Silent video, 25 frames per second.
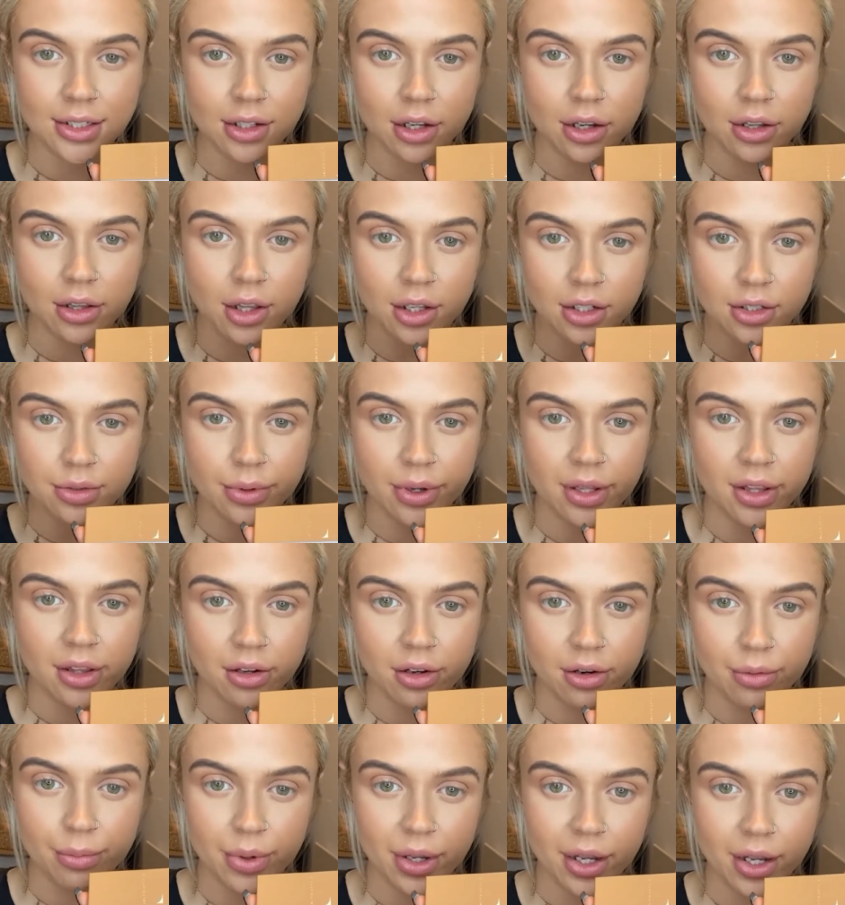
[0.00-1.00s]
so that's why
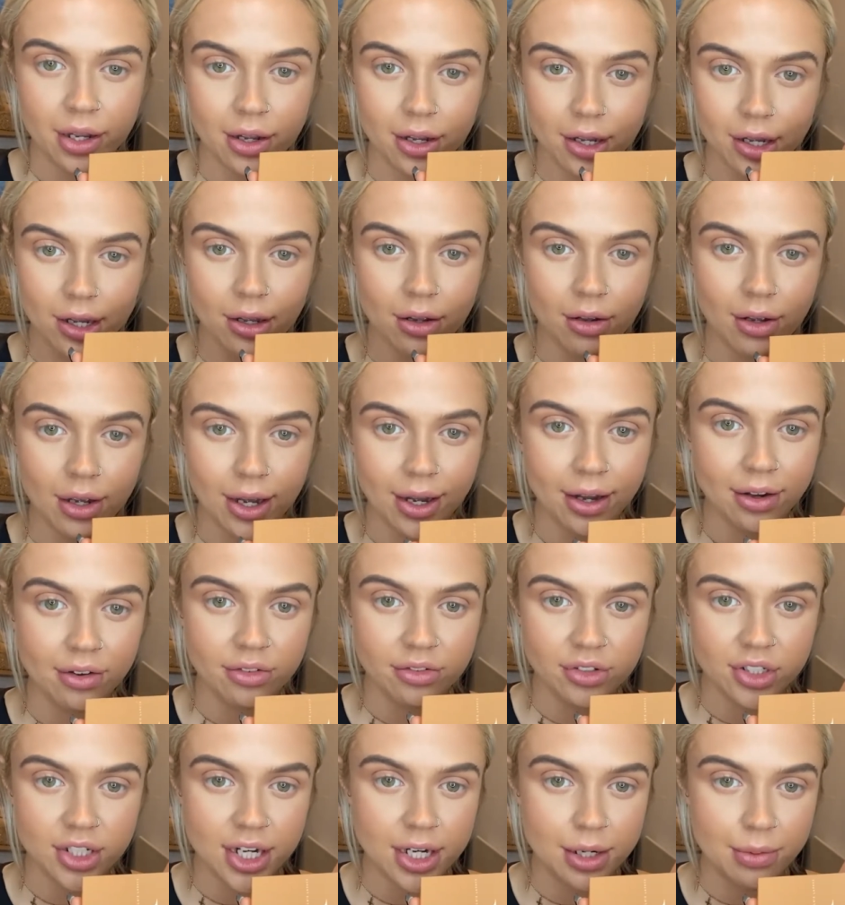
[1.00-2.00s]
they're a bit out of
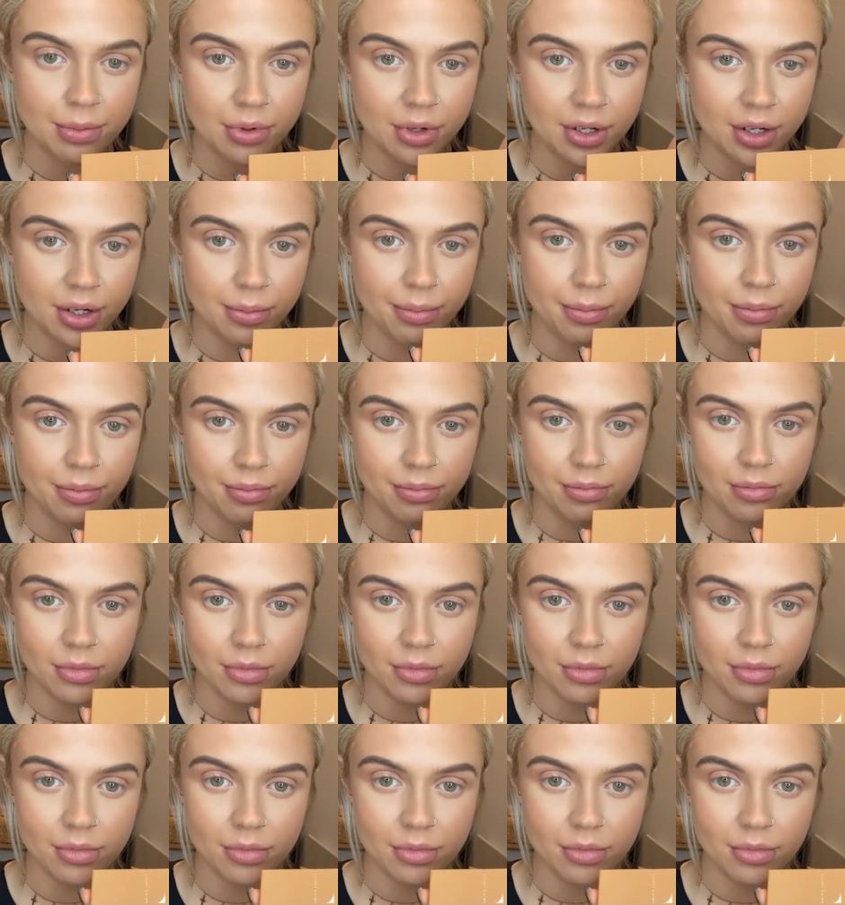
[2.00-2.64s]
shape and